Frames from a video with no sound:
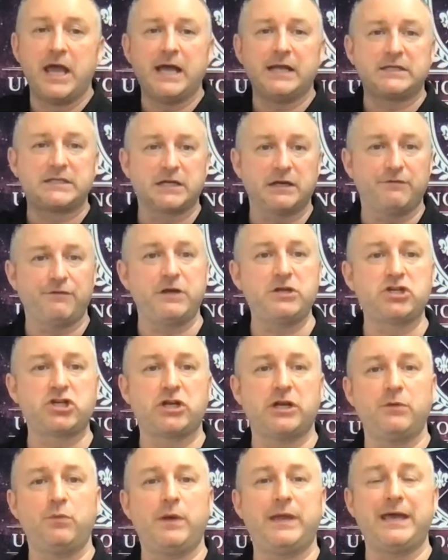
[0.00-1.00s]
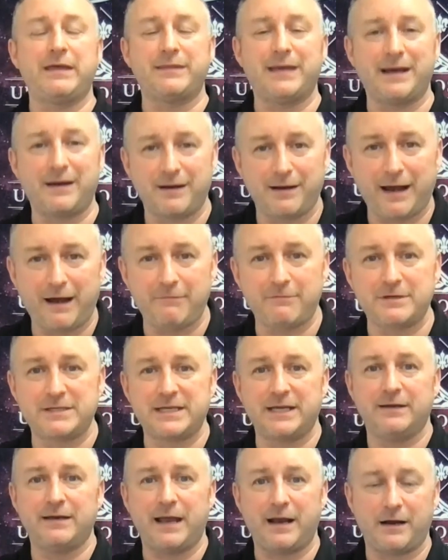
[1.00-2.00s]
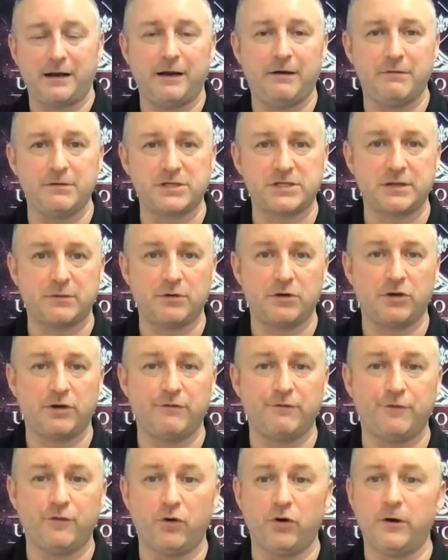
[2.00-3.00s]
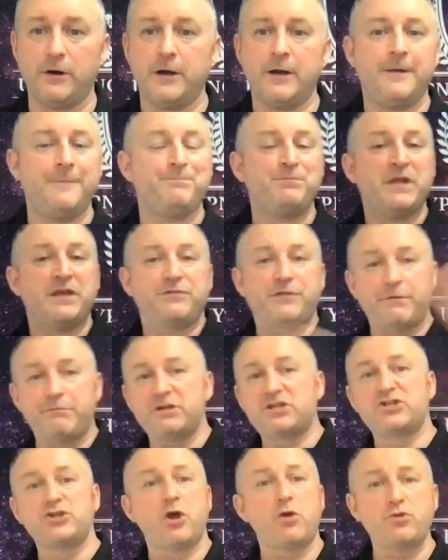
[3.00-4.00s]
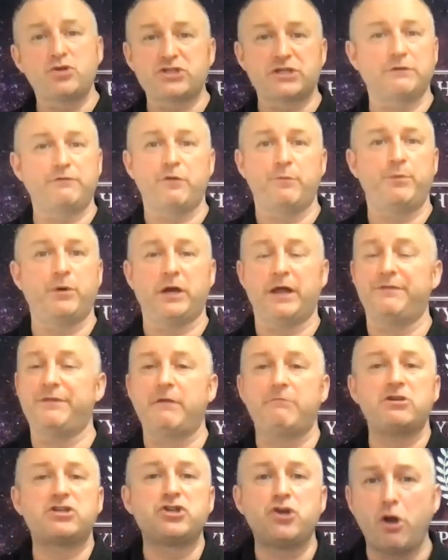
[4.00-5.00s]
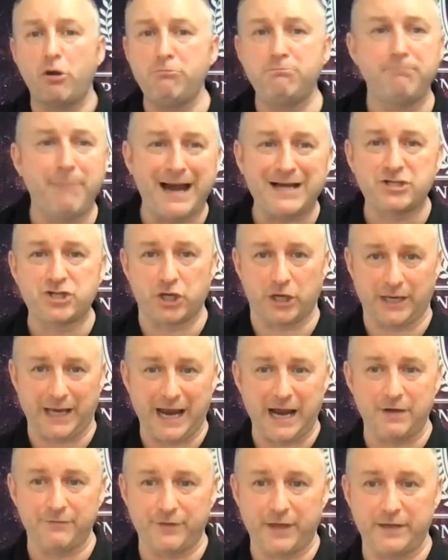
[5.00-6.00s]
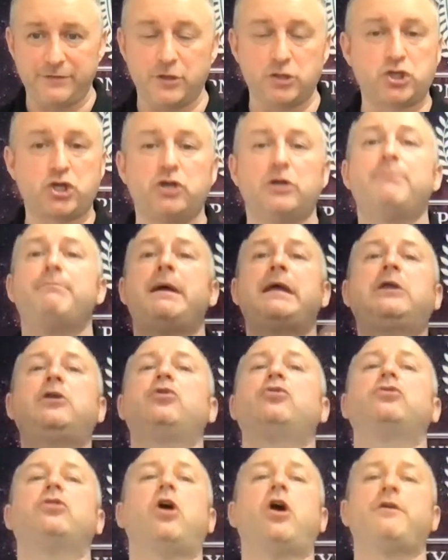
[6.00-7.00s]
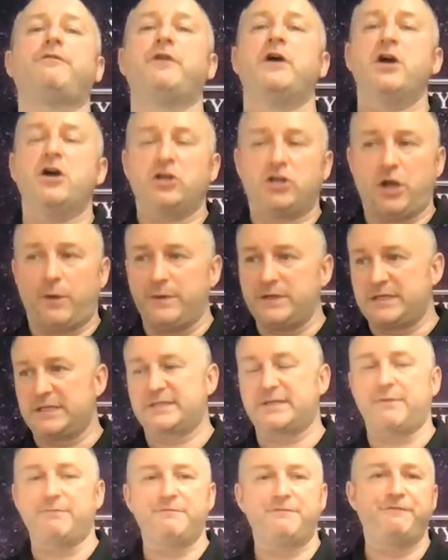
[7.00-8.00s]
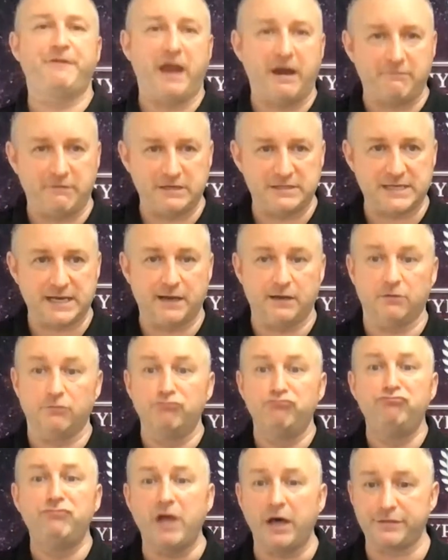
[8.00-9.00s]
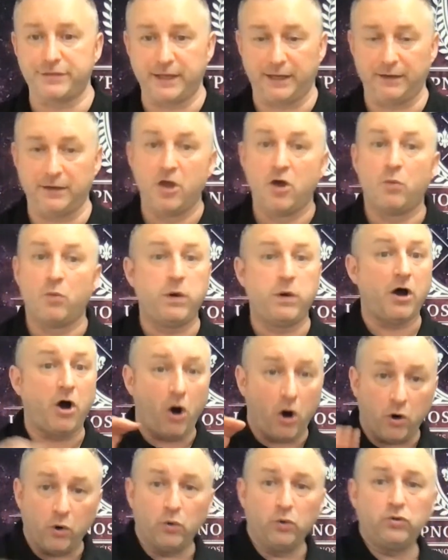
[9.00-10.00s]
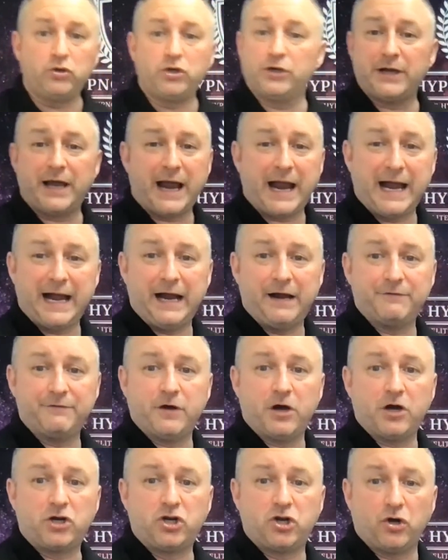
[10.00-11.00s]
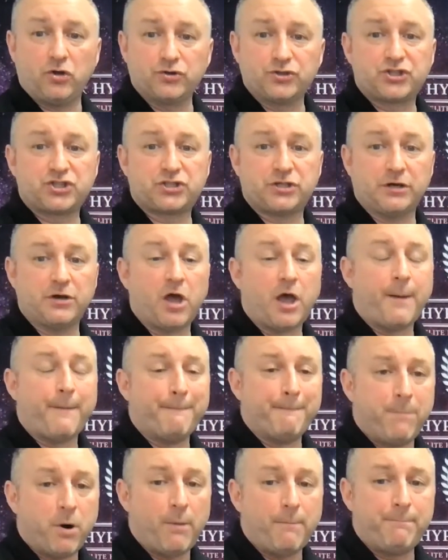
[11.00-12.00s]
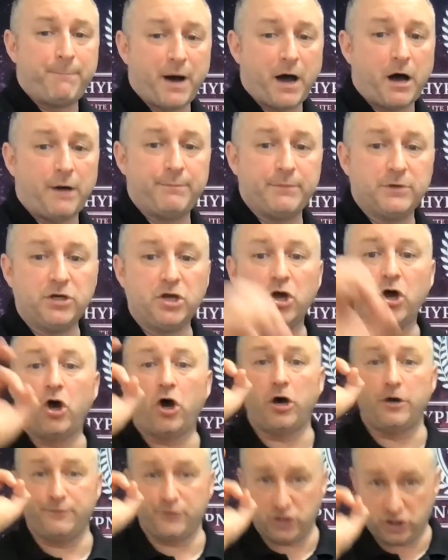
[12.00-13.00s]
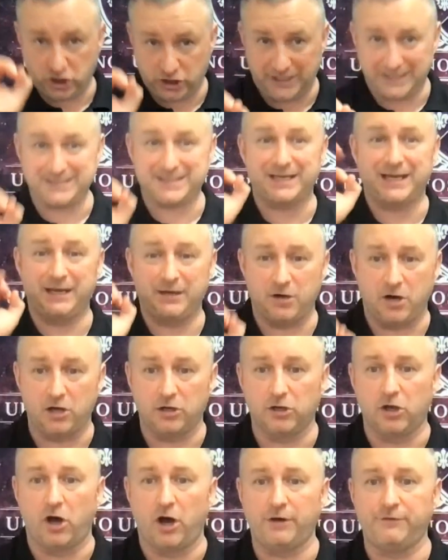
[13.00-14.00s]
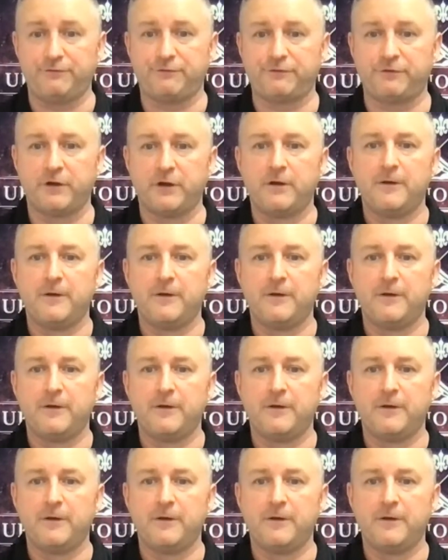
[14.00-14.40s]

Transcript: until eventually we get that clarity and that clearance that we're looking for. There is no silver bullet. There is no magic out there that's going to make your life go into some fairy tale. Nothing. We are all going to have a constant bombardment of shit in our life.